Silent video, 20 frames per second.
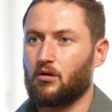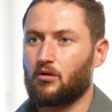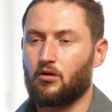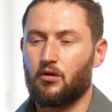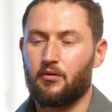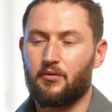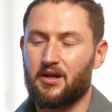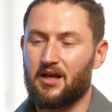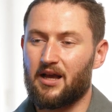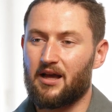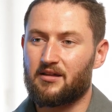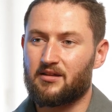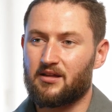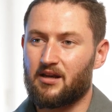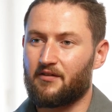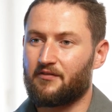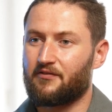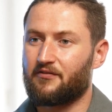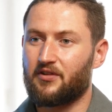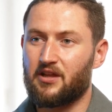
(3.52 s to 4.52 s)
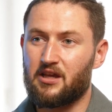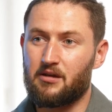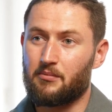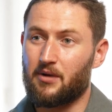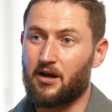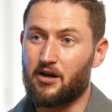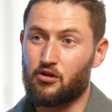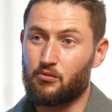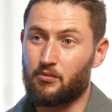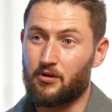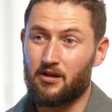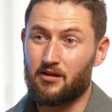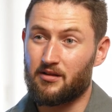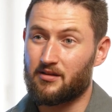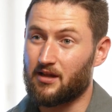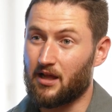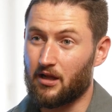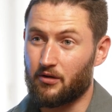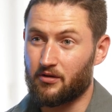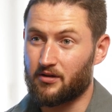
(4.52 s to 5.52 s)
So in regards to that, fleet management and
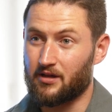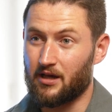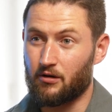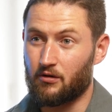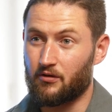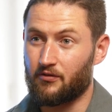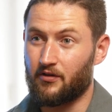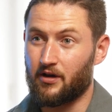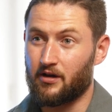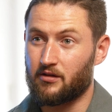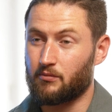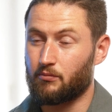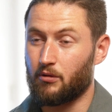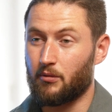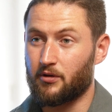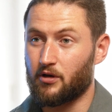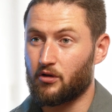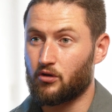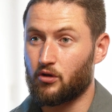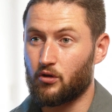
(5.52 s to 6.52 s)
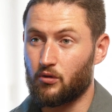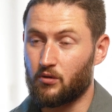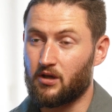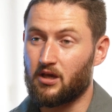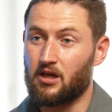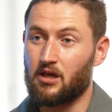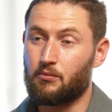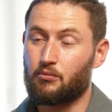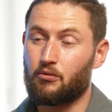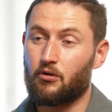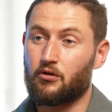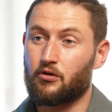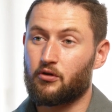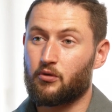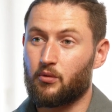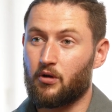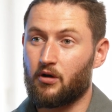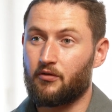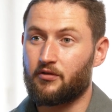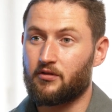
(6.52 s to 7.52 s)
salary sacrifice are probably the two key products
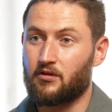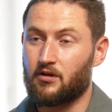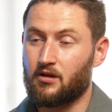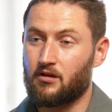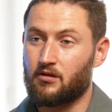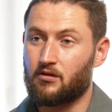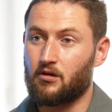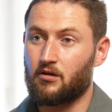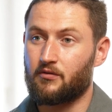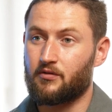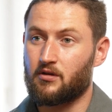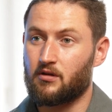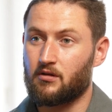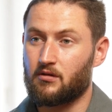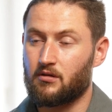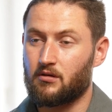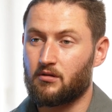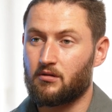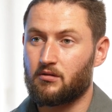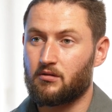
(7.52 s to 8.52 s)
we offer to these services.